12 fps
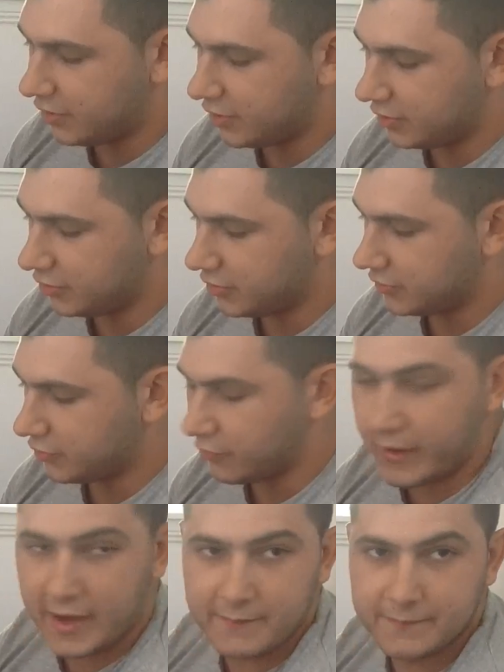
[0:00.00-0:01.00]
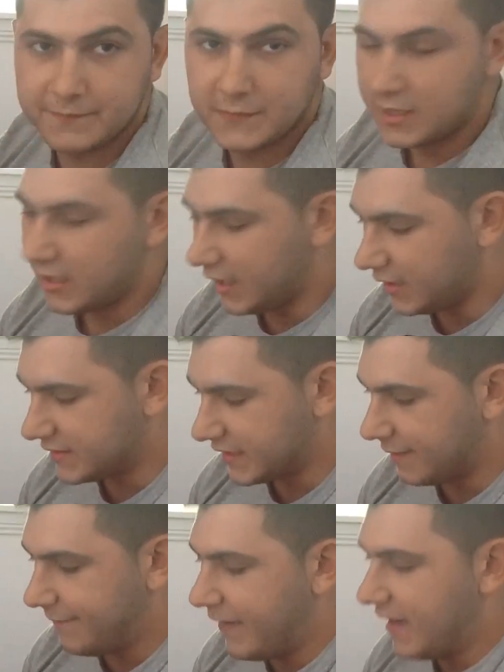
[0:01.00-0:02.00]
your RAM, and it's
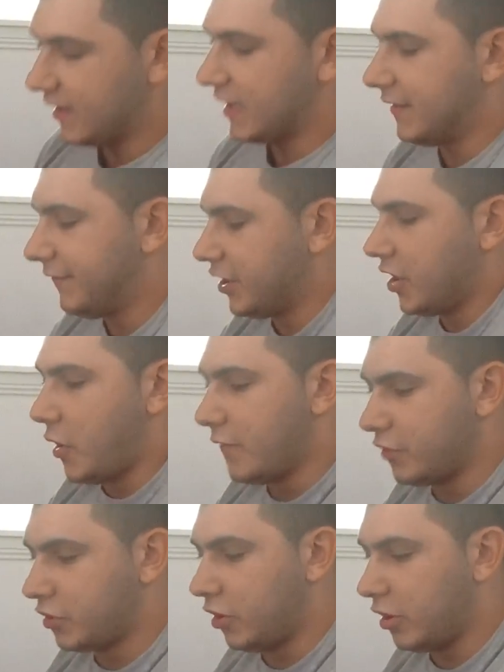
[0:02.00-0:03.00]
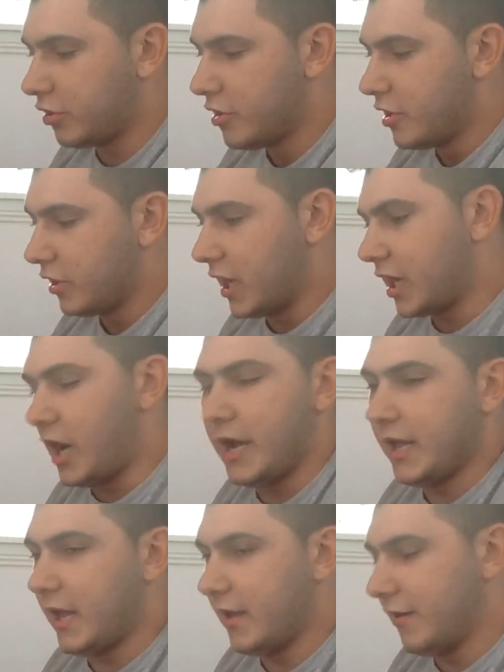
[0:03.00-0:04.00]
like a fan, like if you're going to overclock, like
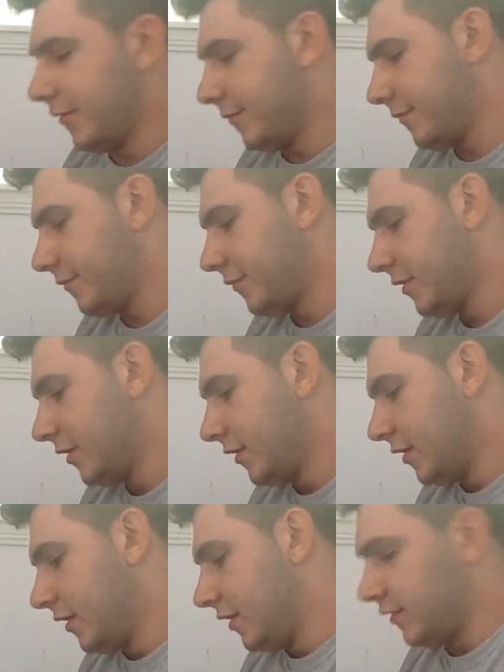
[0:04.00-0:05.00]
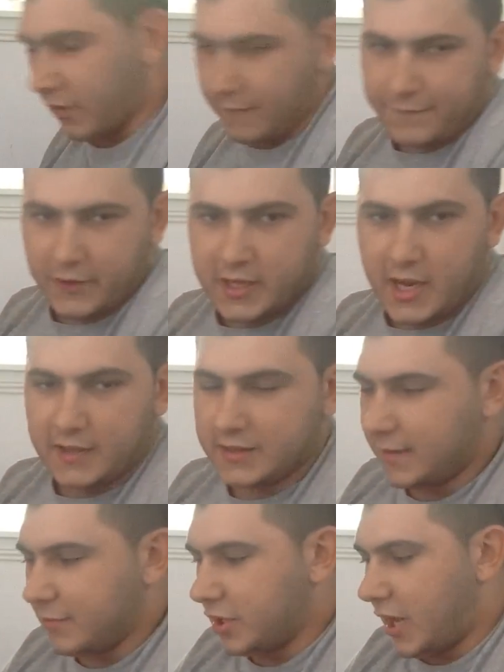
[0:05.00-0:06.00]
I am. Don't freak out
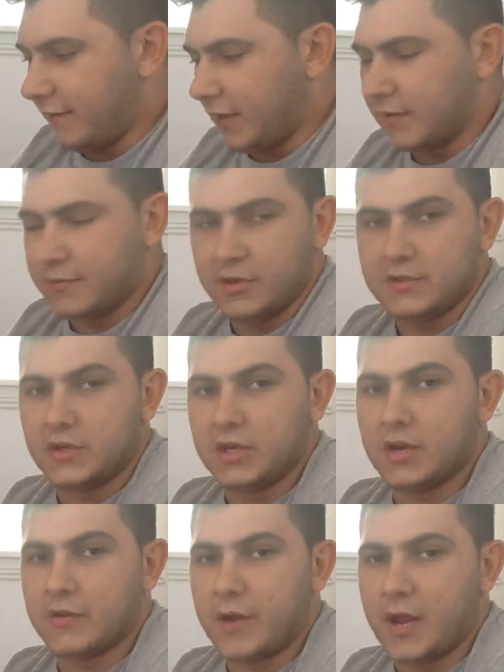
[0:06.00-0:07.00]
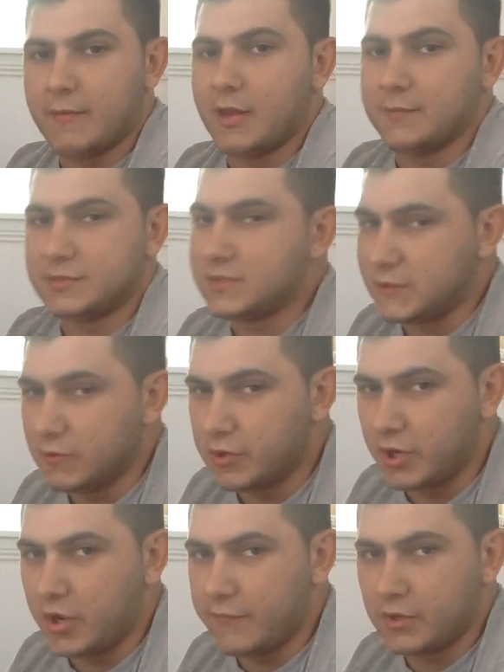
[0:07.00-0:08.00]
that I only have like 32 gig of RAM and I'm still
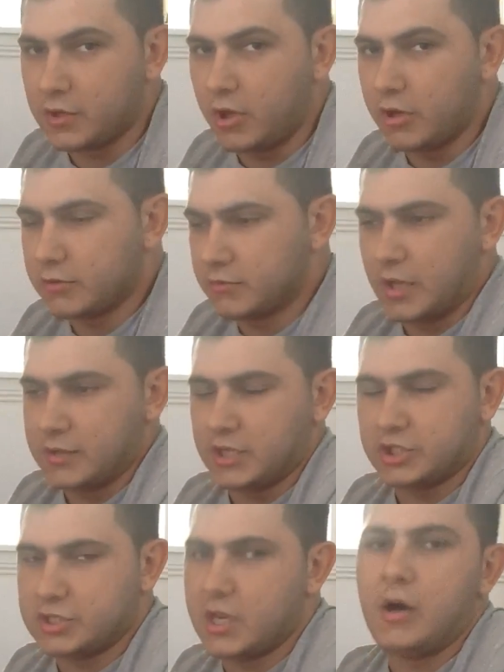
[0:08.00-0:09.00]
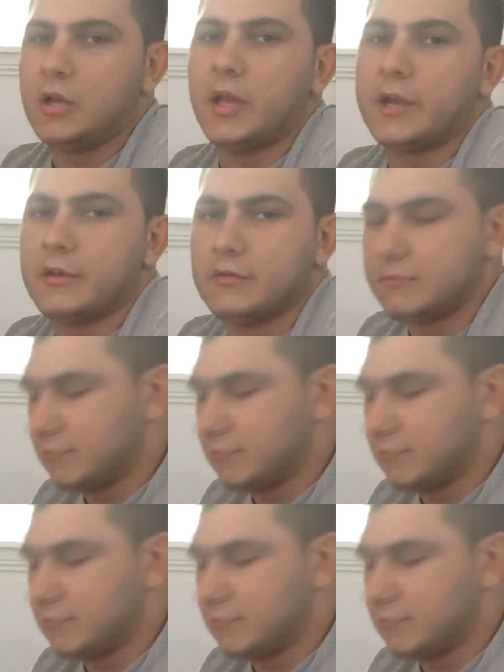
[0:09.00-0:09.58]
going to overclock. That's just how I like it.